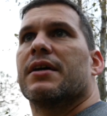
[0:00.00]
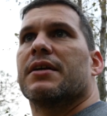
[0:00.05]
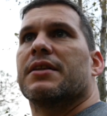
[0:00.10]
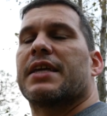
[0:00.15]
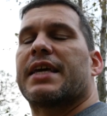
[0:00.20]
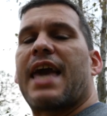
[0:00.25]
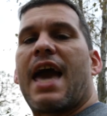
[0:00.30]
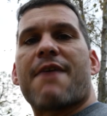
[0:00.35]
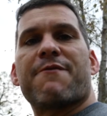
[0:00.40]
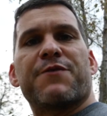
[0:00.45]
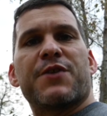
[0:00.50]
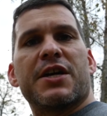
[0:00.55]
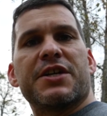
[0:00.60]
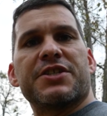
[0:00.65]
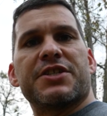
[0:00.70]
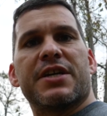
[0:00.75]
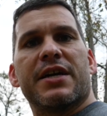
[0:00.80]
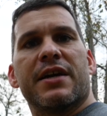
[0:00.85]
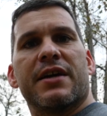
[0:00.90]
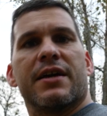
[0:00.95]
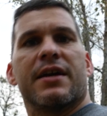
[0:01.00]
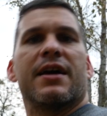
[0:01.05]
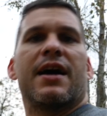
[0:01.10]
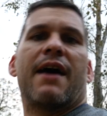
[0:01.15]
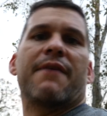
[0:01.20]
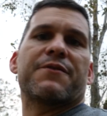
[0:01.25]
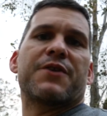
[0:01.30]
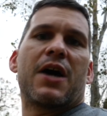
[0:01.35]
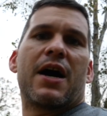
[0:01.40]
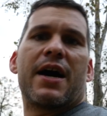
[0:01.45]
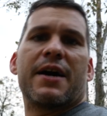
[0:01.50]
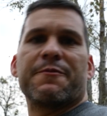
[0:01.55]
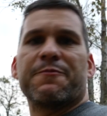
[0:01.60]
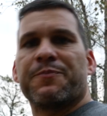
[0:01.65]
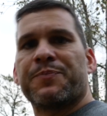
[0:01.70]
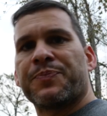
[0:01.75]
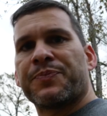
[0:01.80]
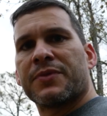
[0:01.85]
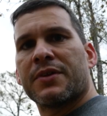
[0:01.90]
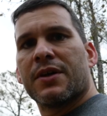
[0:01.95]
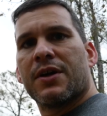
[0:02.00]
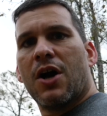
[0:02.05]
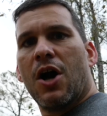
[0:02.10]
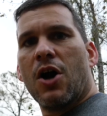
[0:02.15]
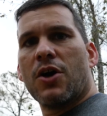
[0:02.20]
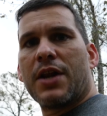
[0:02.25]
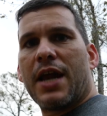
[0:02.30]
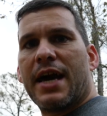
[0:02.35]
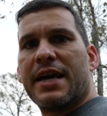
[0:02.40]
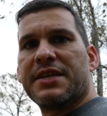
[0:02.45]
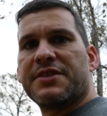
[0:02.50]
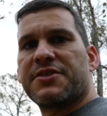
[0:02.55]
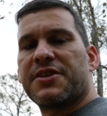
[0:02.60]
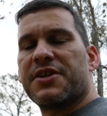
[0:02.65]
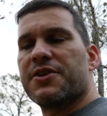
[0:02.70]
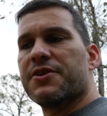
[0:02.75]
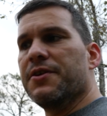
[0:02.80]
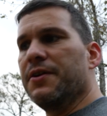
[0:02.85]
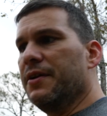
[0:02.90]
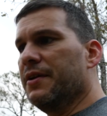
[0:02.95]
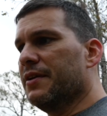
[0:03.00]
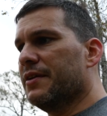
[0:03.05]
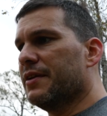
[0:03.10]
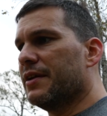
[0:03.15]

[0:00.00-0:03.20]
The catfish I've got on ice here.